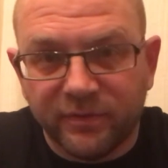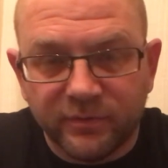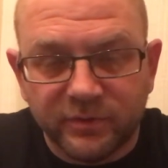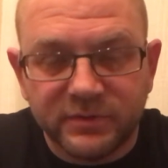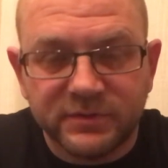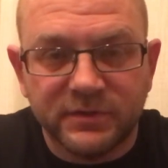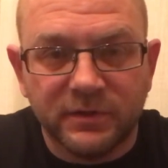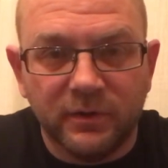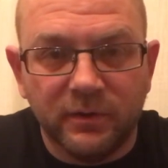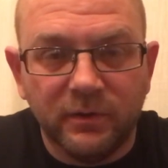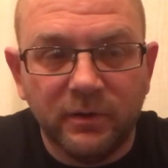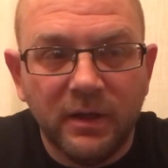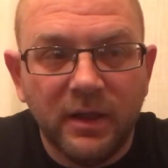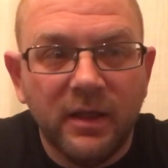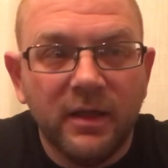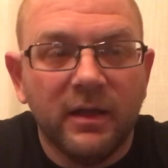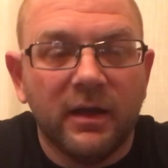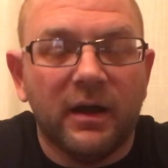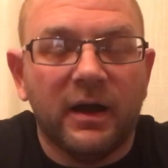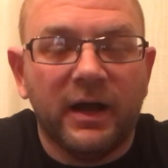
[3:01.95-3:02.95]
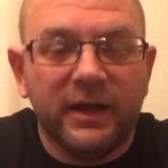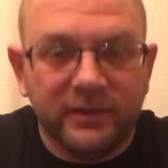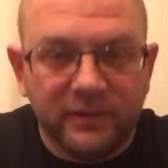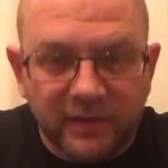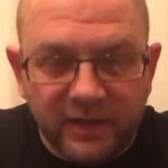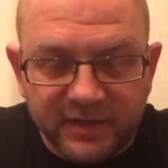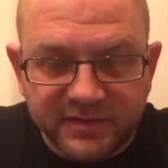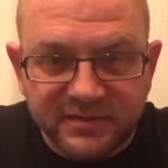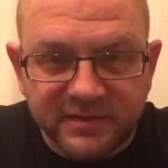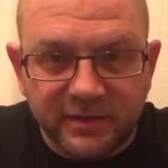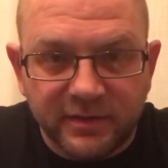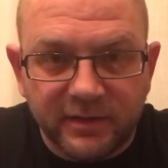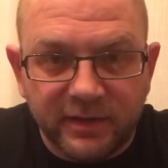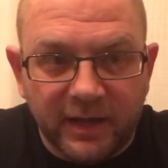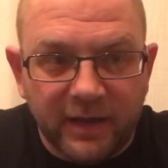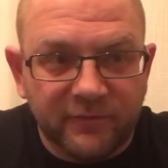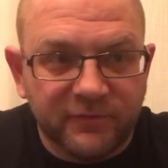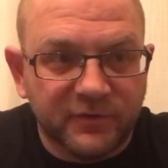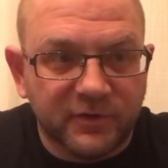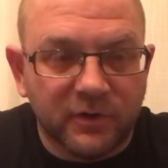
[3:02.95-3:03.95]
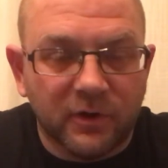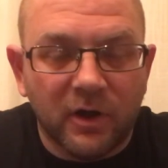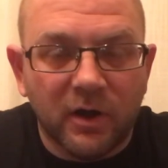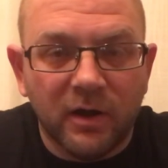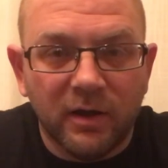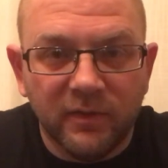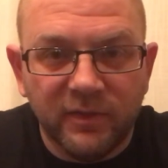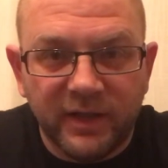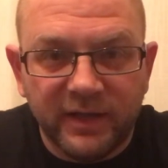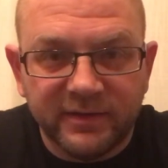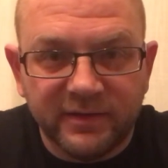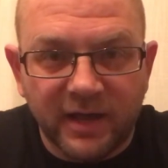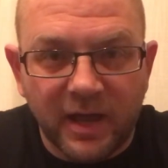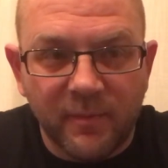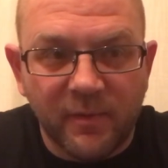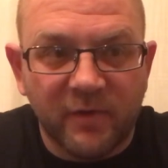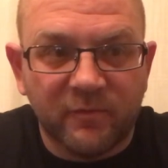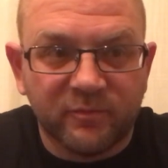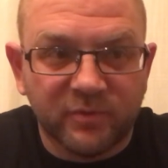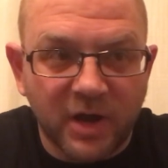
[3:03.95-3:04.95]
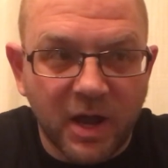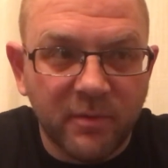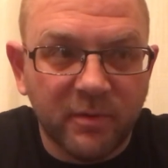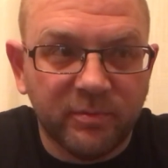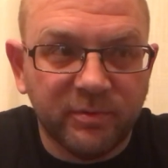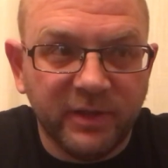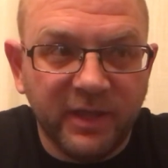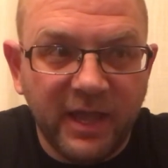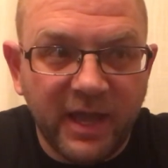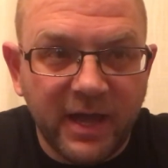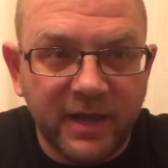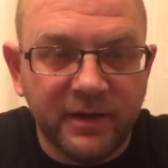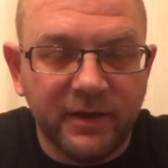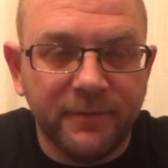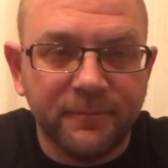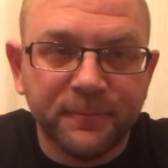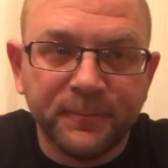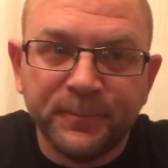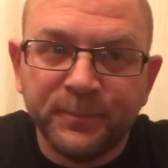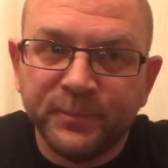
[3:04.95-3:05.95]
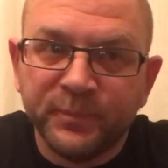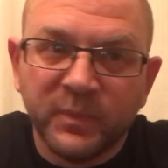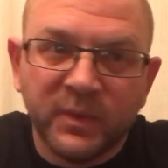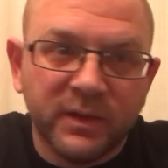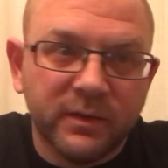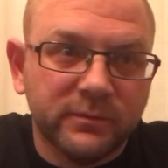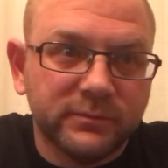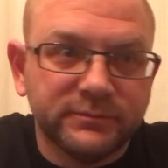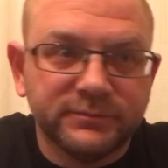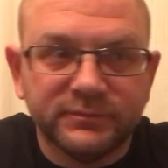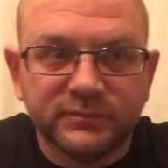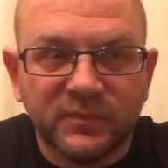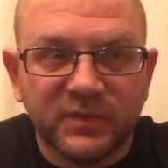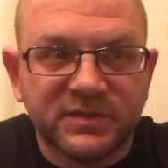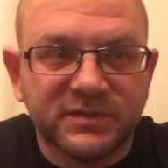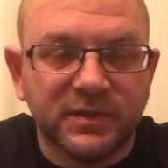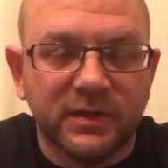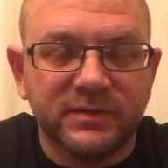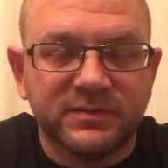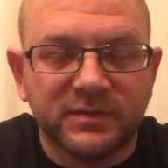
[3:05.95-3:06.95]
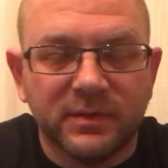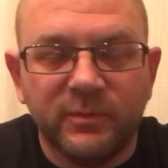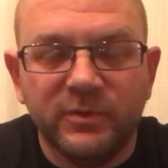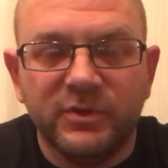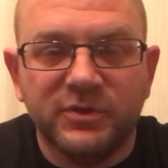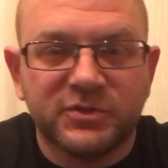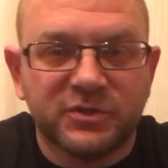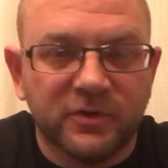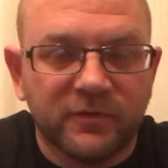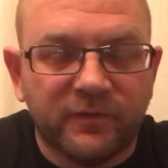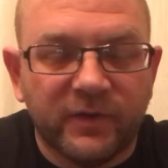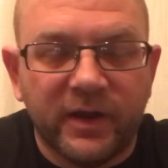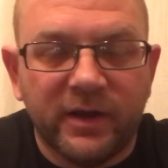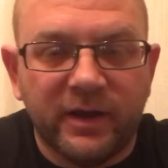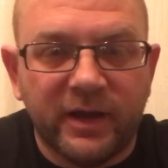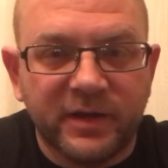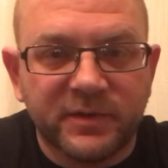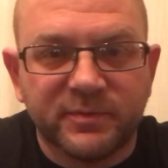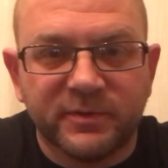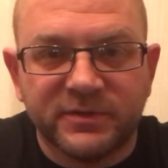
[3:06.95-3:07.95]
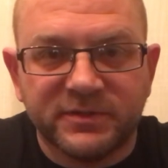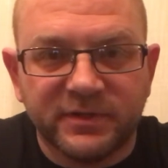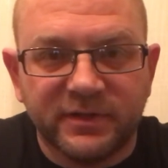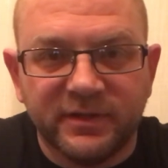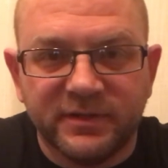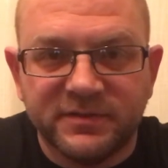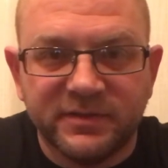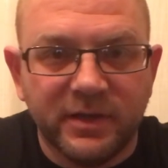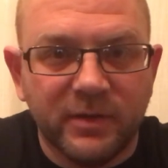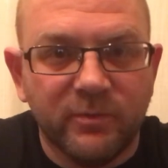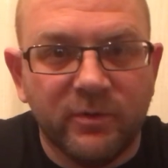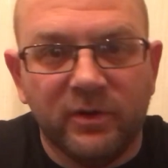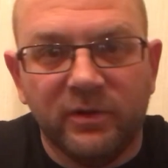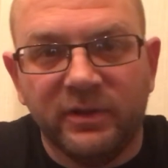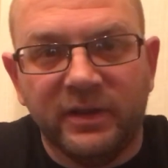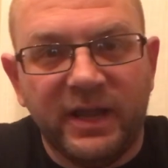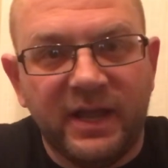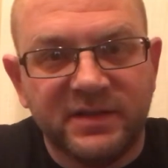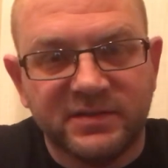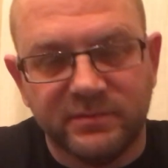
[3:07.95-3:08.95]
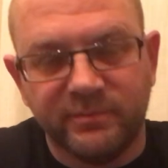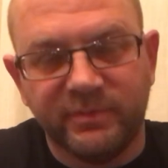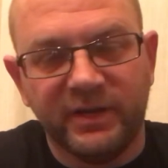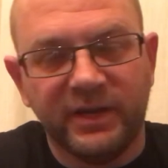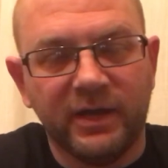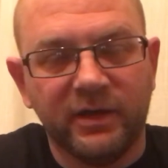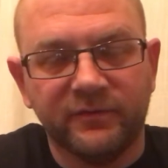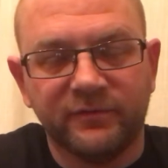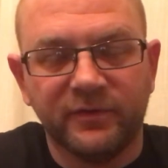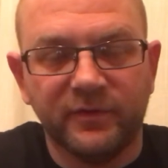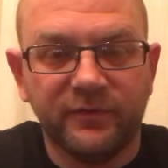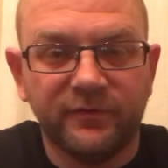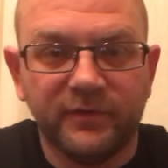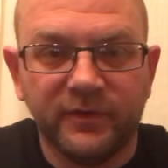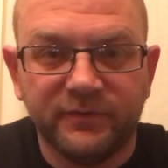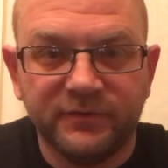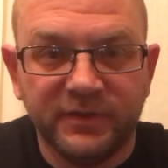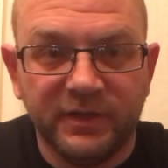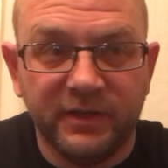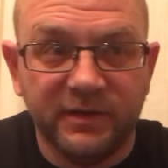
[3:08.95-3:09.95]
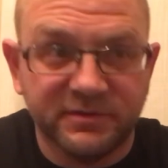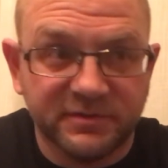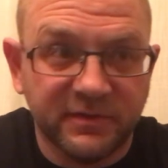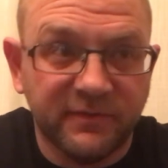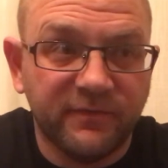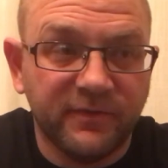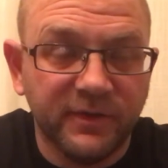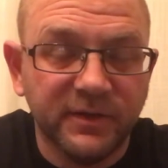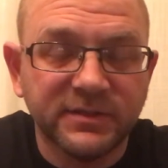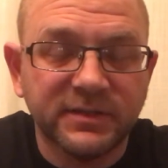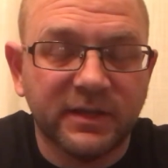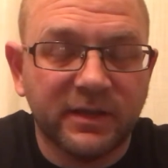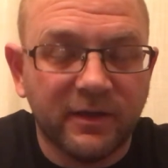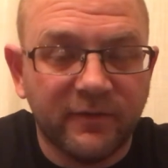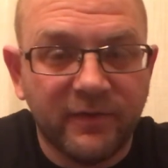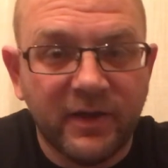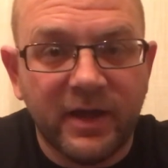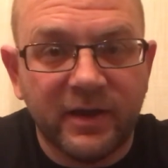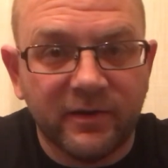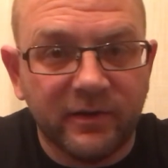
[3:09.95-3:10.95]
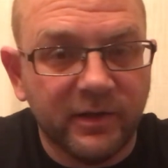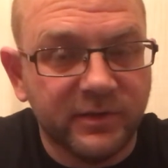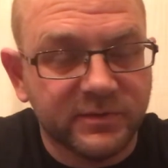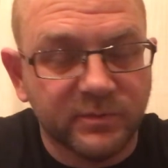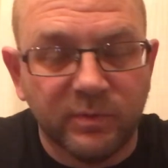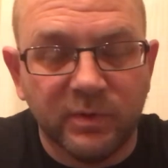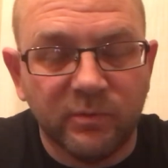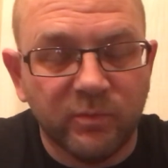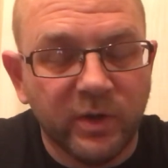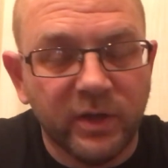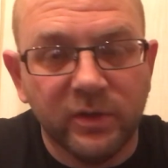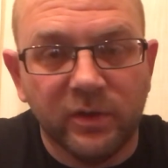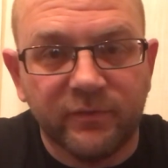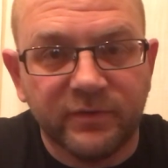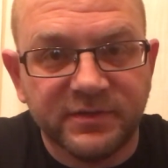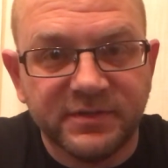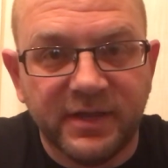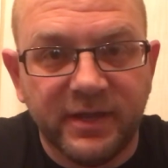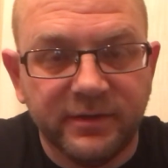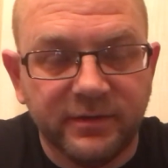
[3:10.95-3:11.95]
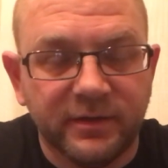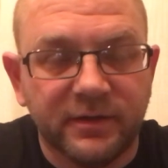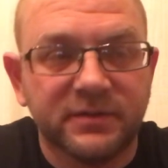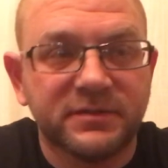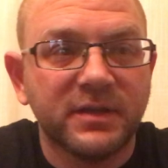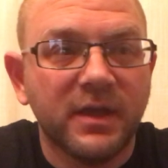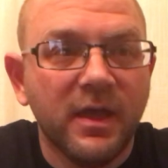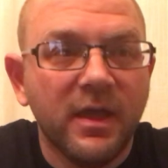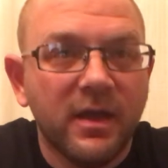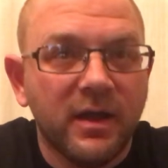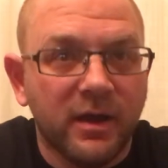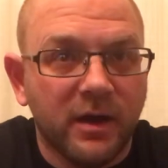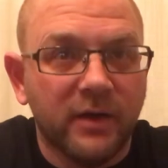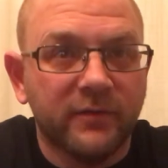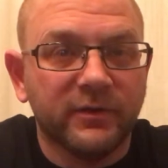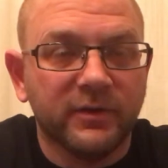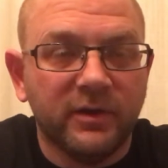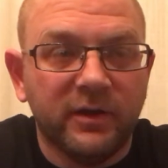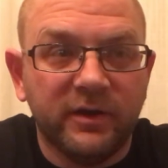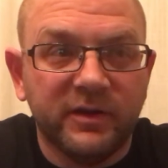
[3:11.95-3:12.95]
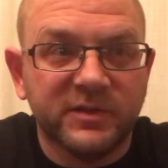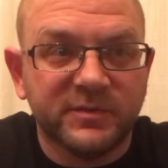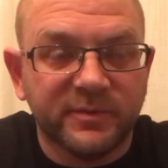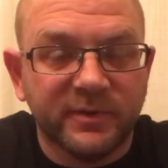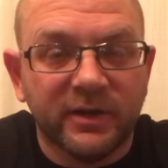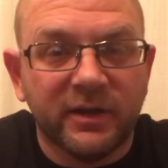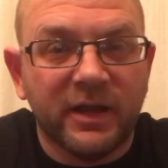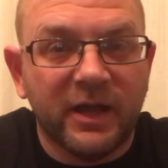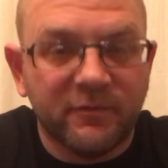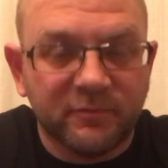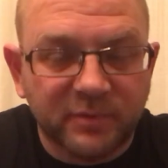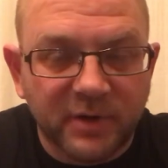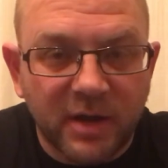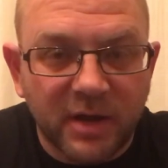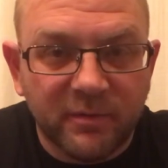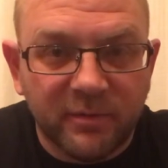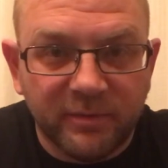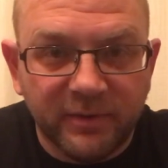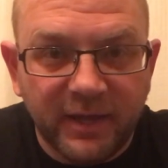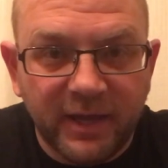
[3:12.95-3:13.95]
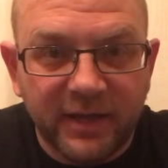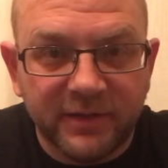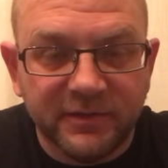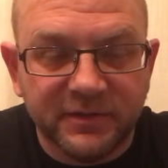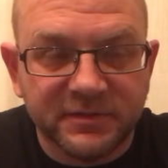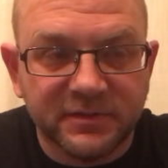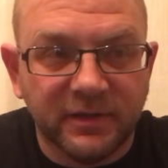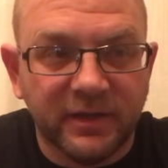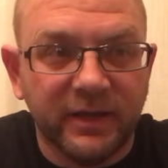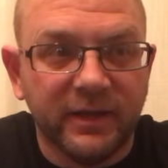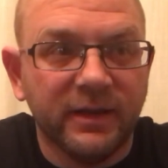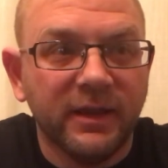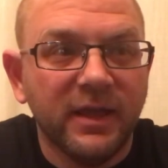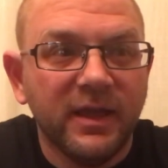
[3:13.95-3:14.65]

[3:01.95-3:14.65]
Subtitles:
or so, I lost it after all that time. I've probably had it. So, some of you Surefire experts are going to say, well, it hasn't been out for 15 years. It feels like I've had it. It's been well over 10 years. However long it's been out, I've probably had this light,